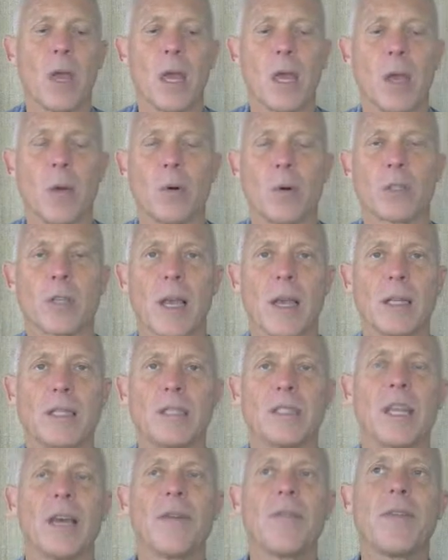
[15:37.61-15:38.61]
it was a
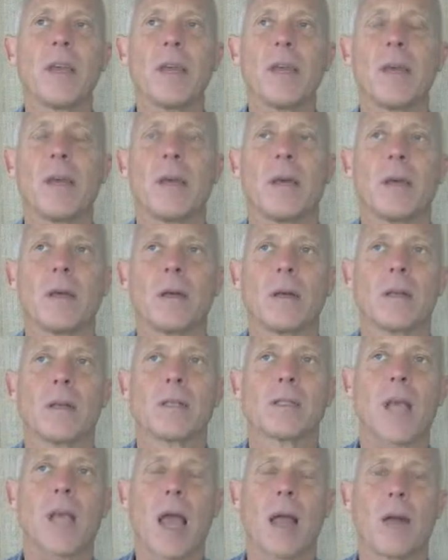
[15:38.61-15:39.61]
Divi
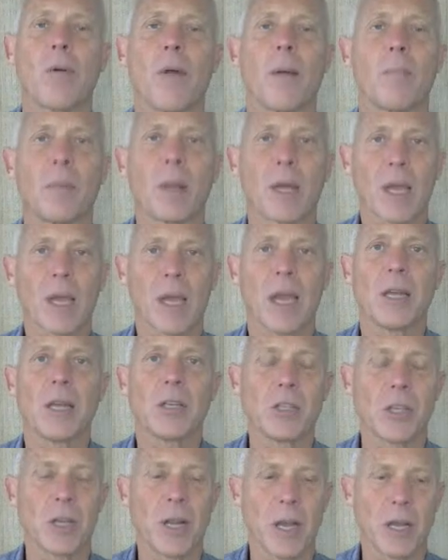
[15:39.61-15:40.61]
site
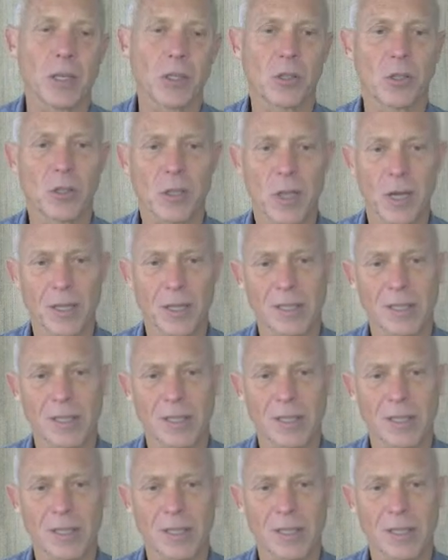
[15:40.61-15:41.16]
replication exercise.